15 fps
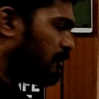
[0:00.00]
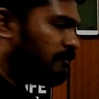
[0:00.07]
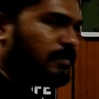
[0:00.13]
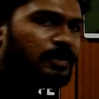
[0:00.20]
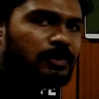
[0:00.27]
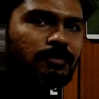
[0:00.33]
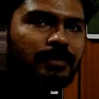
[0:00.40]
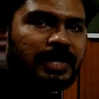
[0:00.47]

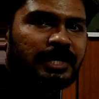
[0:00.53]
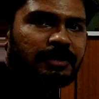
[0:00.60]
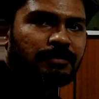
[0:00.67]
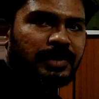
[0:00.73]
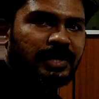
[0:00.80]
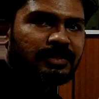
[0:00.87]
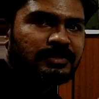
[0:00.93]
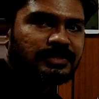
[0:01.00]
when you
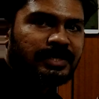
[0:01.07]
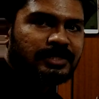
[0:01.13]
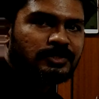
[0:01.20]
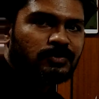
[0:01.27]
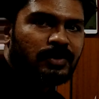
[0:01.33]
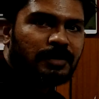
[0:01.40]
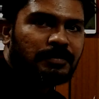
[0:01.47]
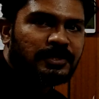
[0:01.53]
multiply this x
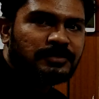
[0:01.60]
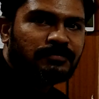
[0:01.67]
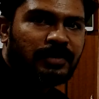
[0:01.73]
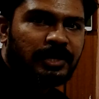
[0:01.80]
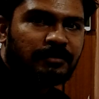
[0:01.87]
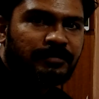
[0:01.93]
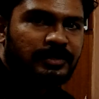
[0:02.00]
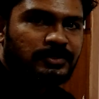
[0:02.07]
square plus
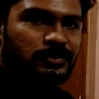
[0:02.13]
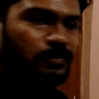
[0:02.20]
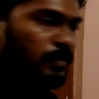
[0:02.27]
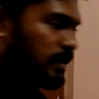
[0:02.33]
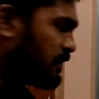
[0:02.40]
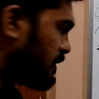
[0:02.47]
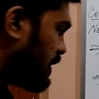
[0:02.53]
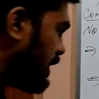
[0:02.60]
5x towards the